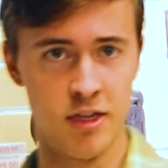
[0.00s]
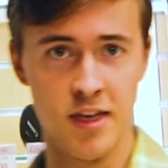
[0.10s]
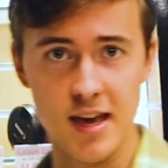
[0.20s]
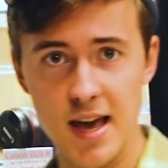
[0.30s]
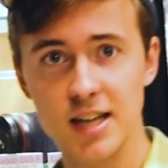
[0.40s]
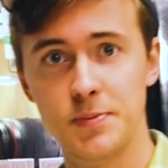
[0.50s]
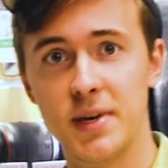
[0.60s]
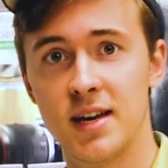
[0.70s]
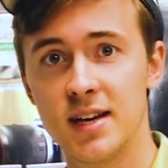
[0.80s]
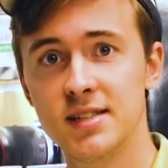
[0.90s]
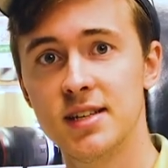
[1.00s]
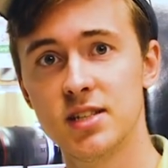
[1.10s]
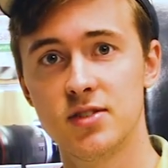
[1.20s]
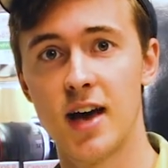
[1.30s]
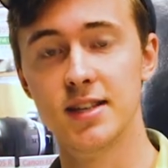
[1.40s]
The thing is, because
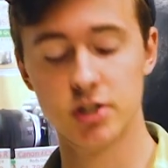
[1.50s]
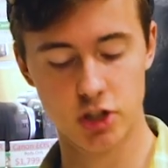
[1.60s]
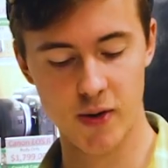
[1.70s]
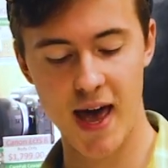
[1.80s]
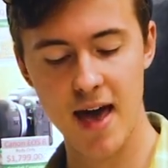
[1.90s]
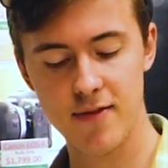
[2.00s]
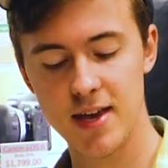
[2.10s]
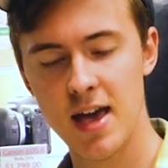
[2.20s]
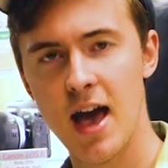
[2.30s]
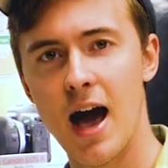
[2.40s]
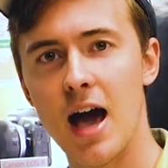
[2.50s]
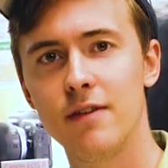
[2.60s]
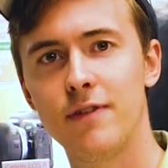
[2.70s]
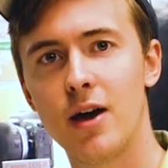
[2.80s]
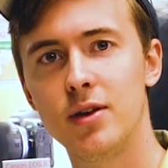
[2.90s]
this lens is so heavy,
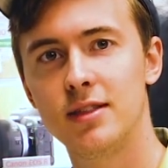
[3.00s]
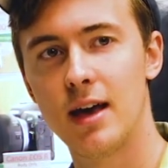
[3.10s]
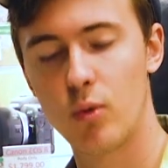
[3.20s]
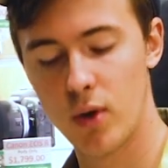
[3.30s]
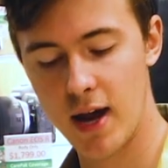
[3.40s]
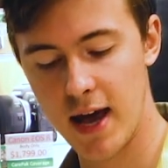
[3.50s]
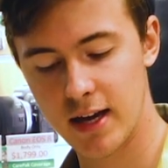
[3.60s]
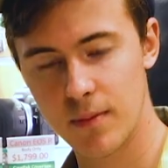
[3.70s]
I found it that when I